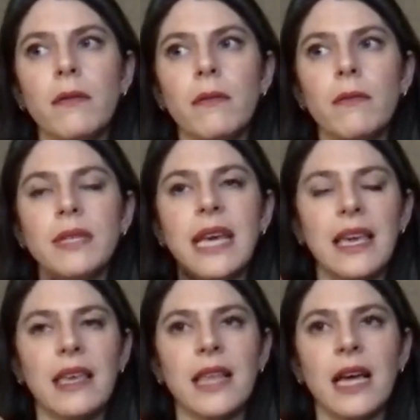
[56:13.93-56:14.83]

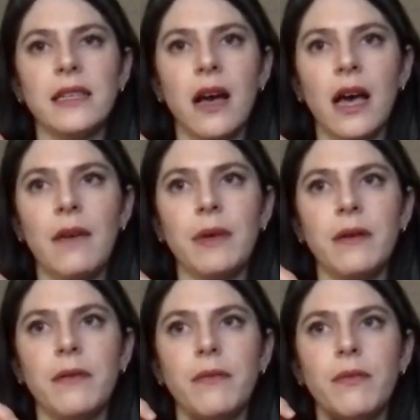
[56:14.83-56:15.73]
taking that time
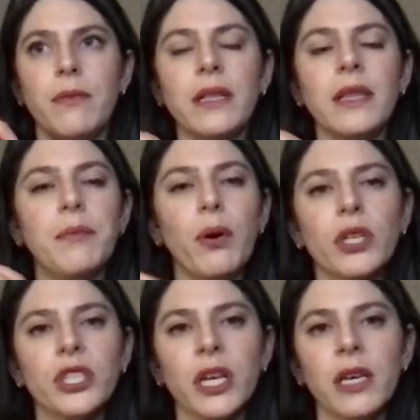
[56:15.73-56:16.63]
and really
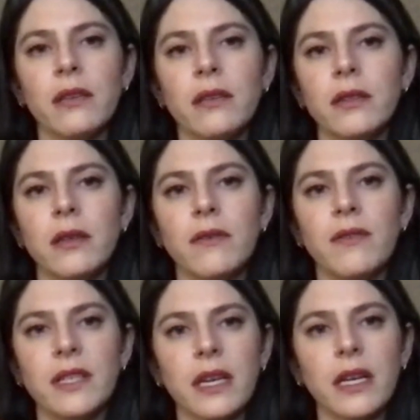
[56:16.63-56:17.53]
pushing
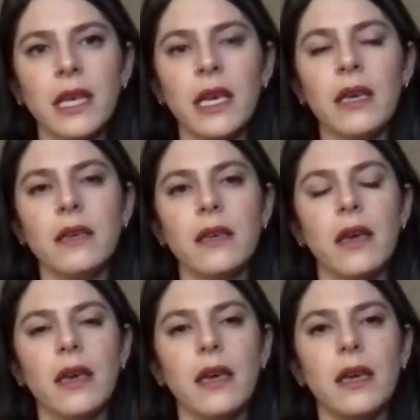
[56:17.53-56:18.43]
physically
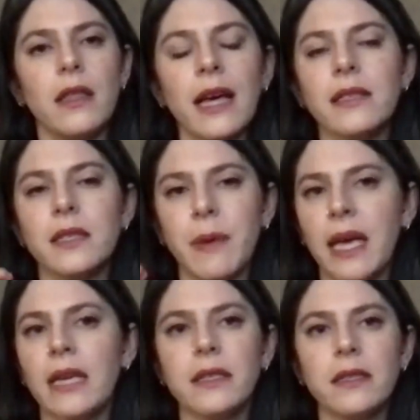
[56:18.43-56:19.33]
in that
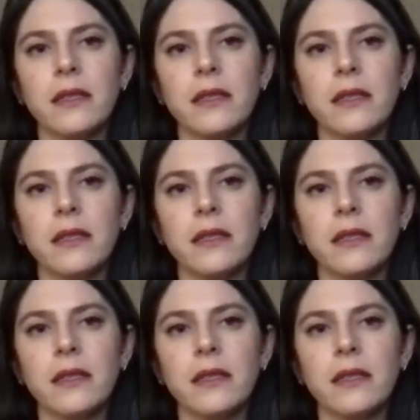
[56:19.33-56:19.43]
space.